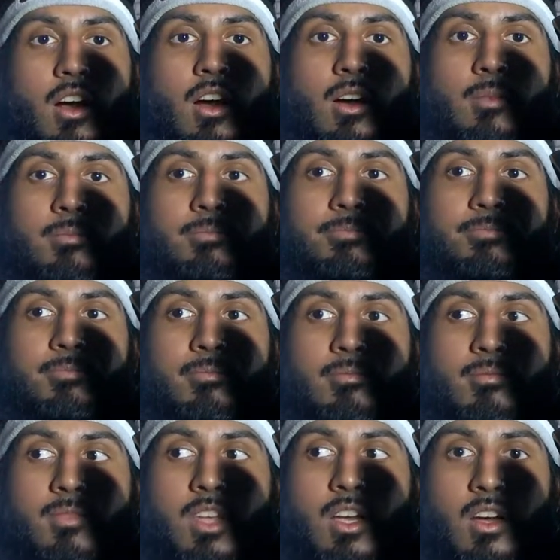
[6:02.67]
a
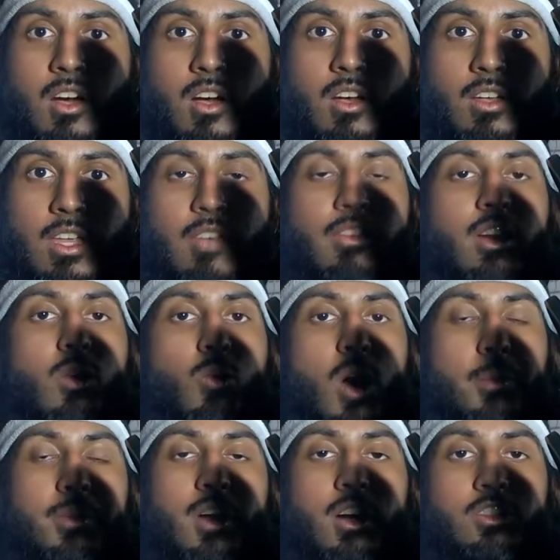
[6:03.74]

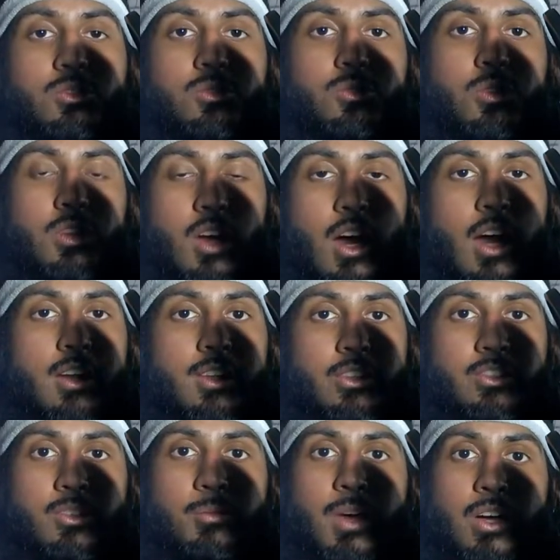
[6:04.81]
webinar to an
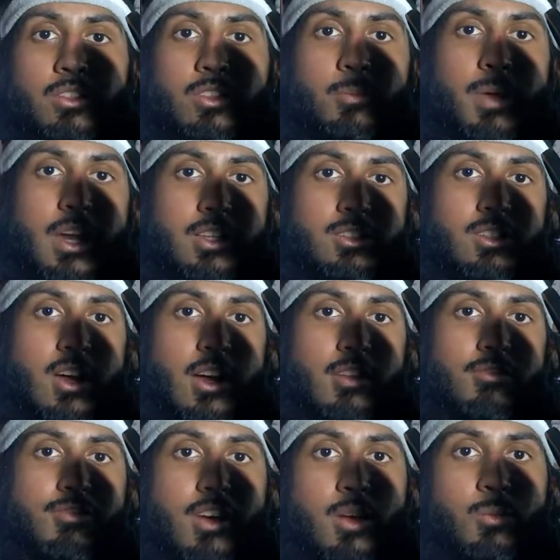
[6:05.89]
audience about the penny stocking
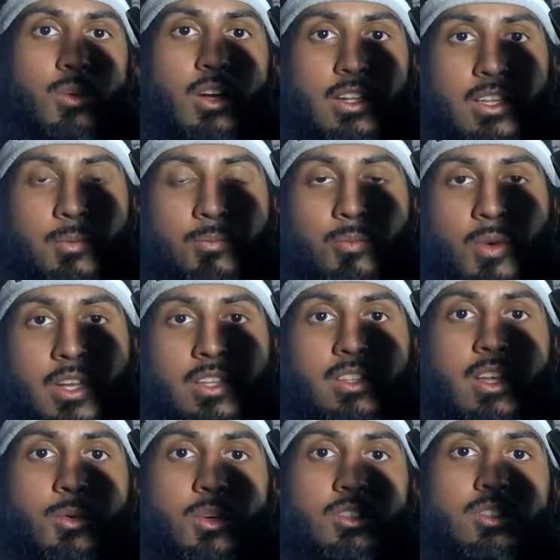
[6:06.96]
framework. And what he
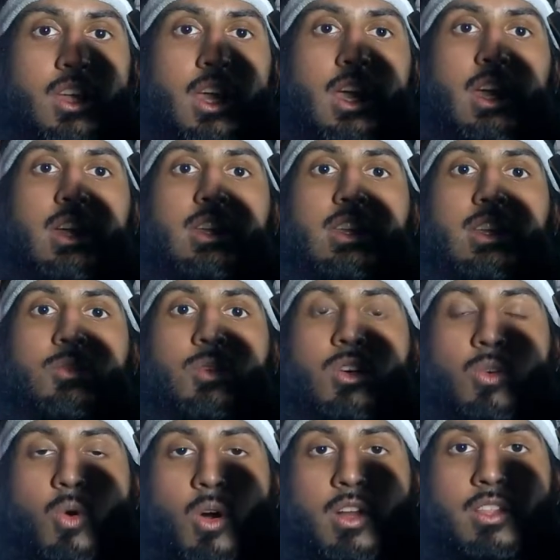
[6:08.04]
did was he
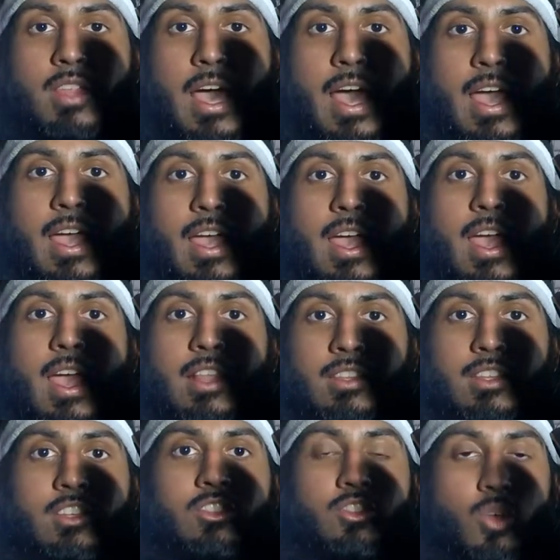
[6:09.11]
recorded that and
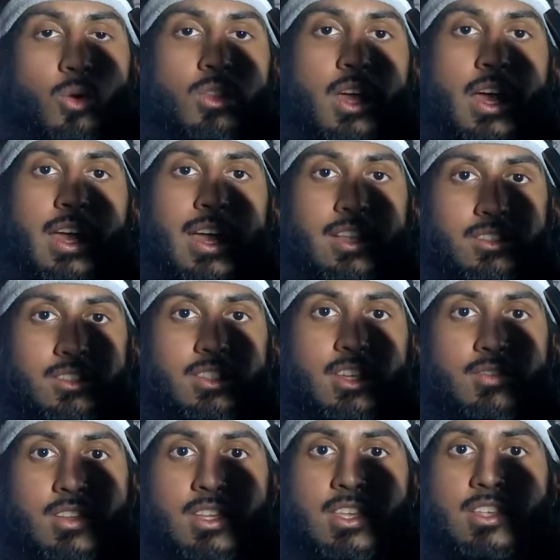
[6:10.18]
he sold that as a
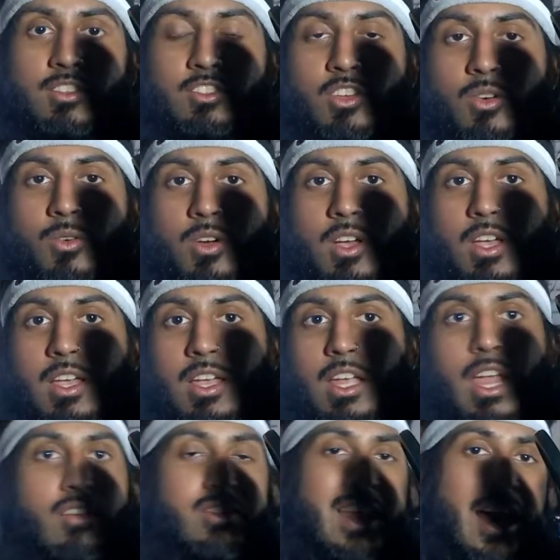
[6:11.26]
DVD. So
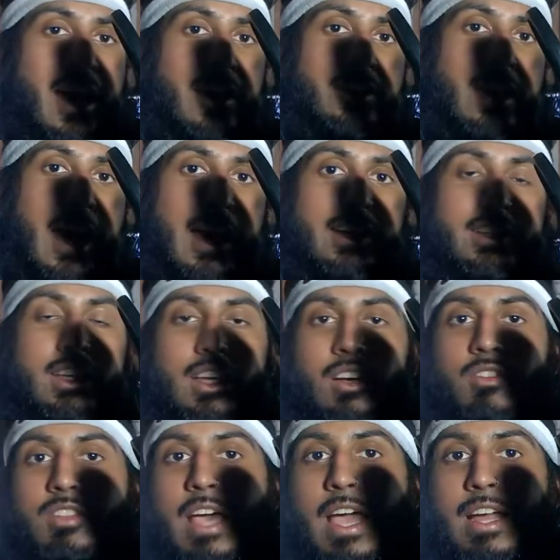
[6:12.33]
if the idea
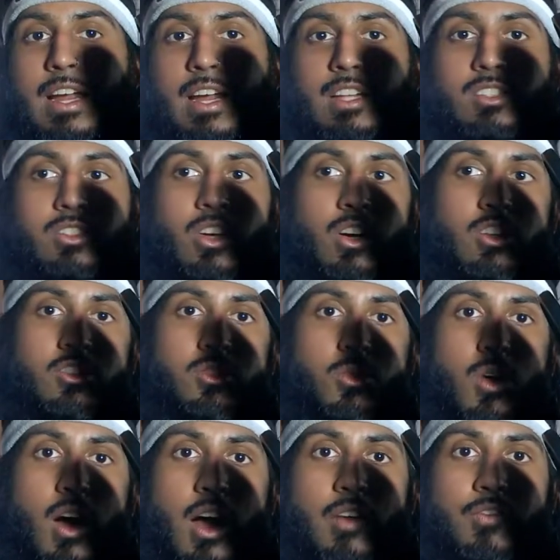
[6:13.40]
of that kind of turns you
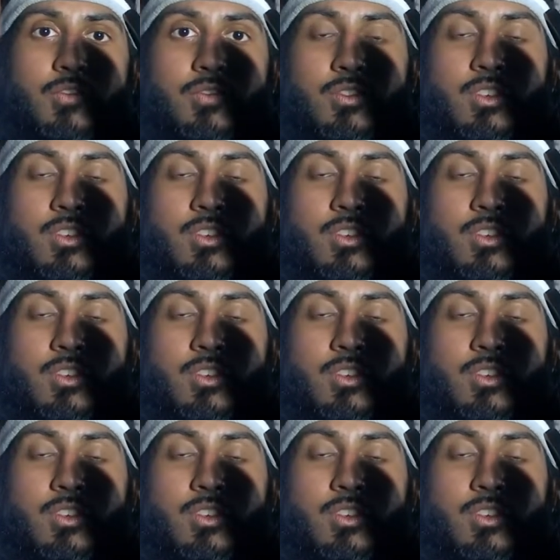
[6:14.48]
off